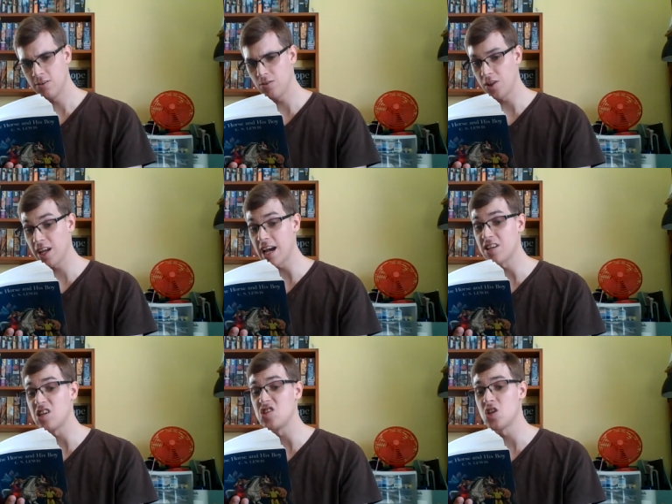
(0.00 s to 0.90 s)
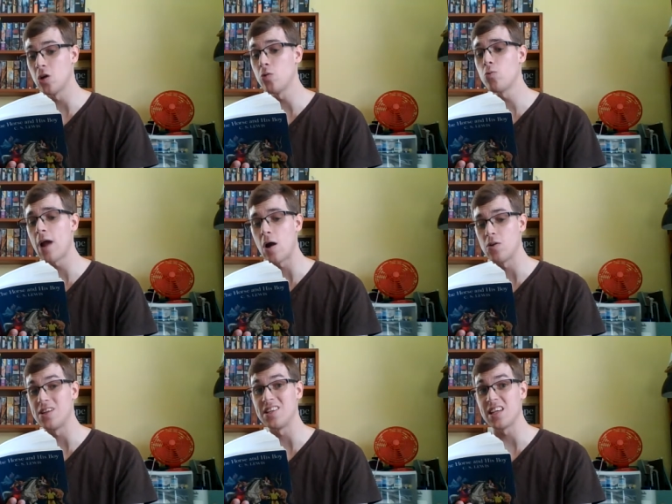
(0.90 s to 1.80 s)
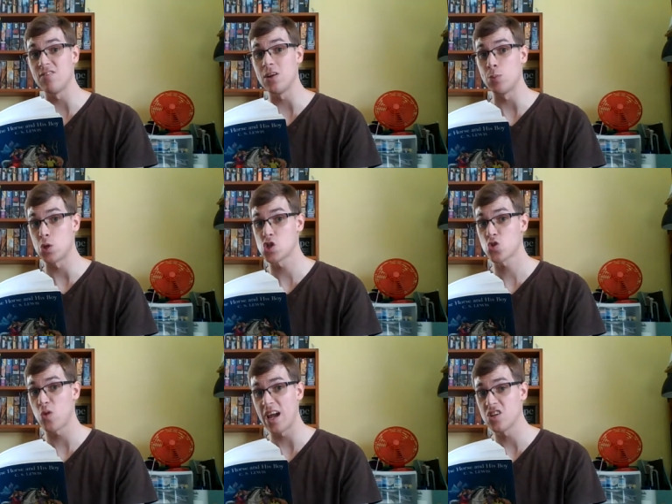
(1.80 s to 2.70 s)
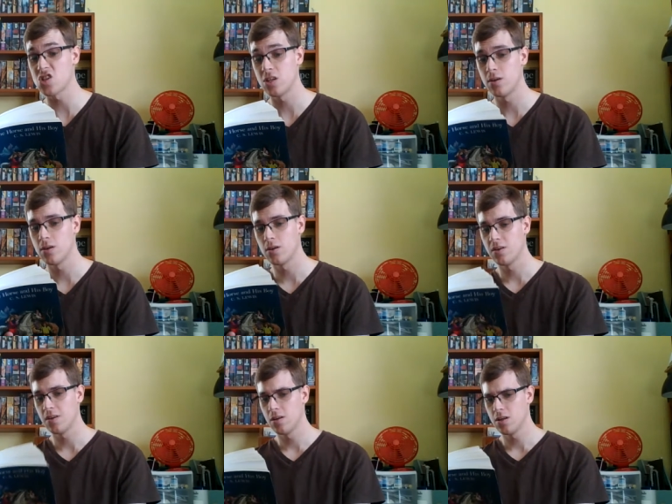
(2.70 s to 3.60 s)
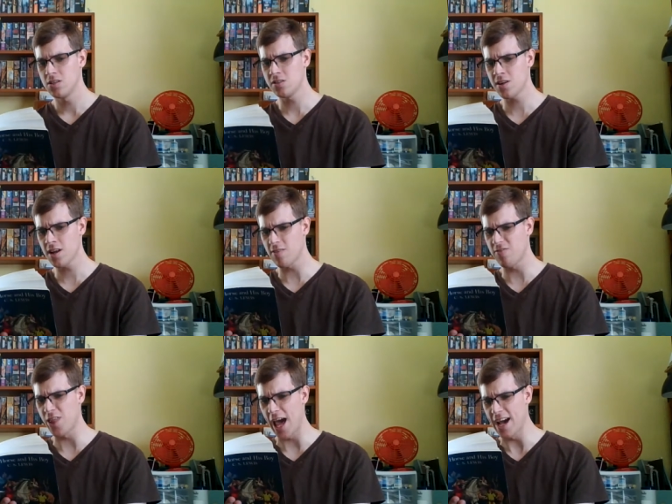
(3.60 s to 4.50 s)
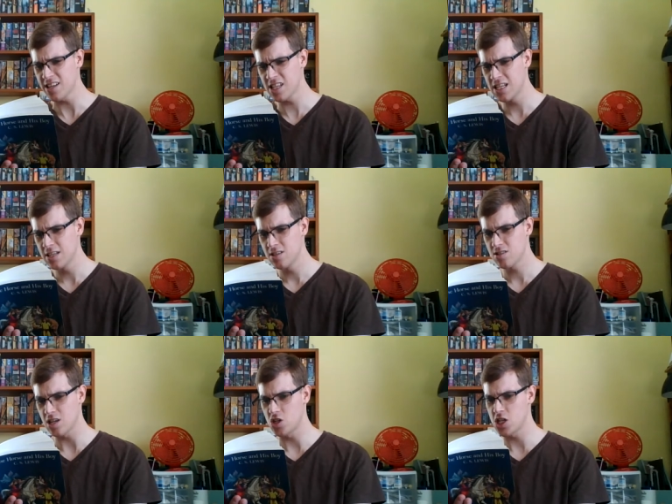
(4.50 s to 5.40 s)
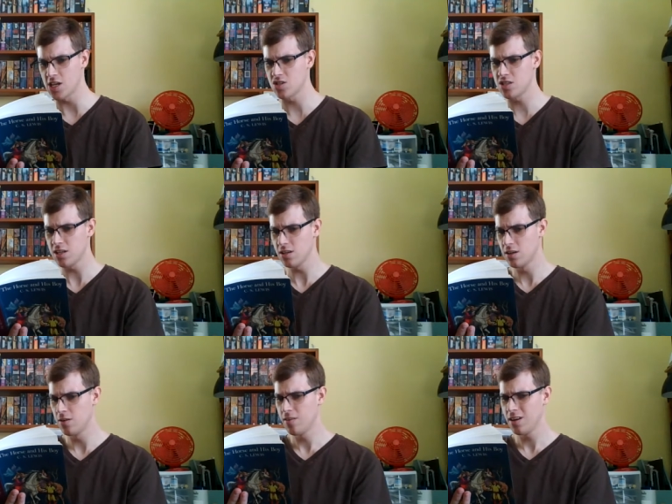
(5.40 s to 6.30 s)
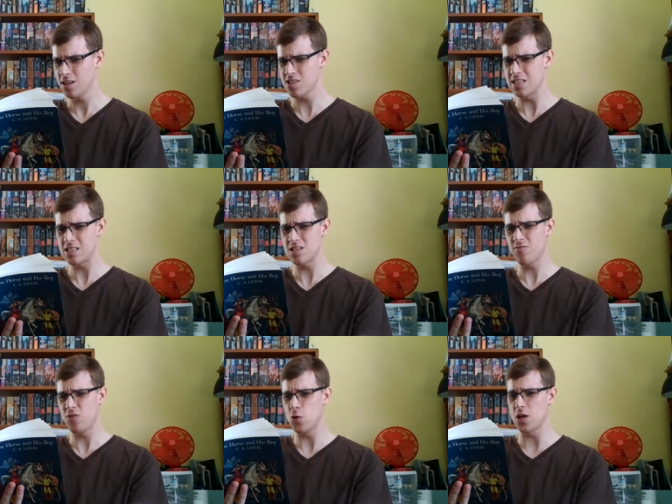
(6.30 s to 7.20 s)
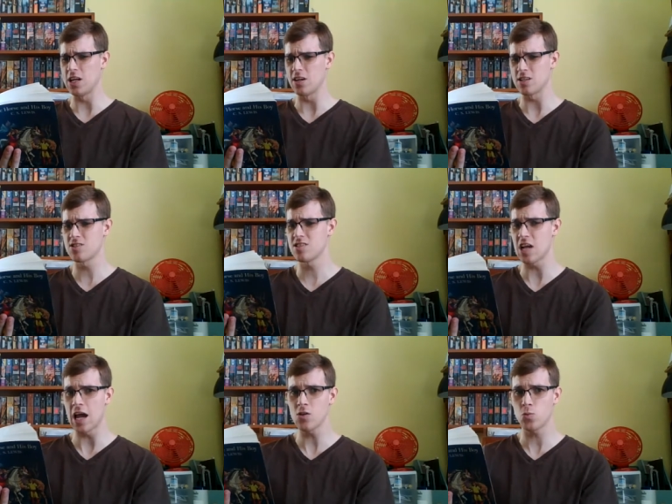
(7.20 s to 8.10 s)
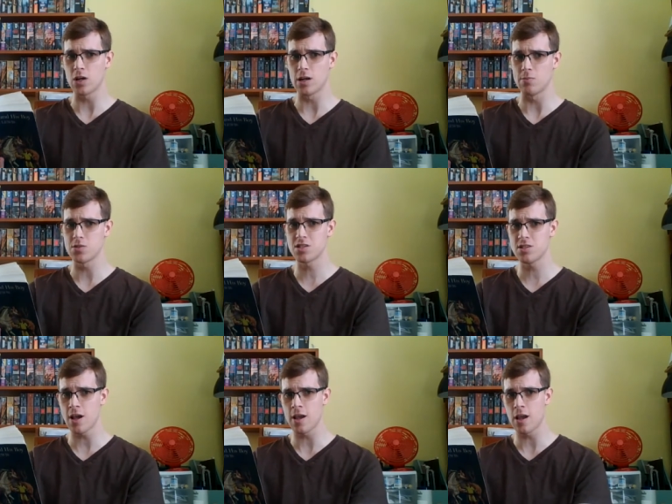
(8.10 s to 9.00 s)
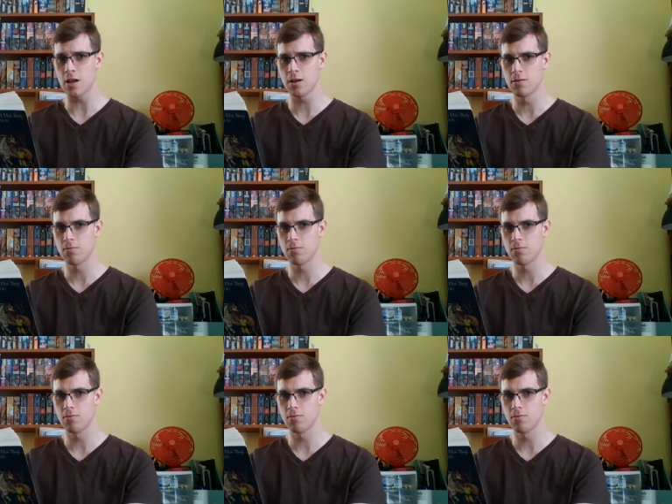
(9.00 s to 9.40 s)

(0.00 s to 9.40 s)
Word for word: For the cat had turned round and given him a scratch. None of that, said Shasta. It isn't as if you can understand what I'm saying.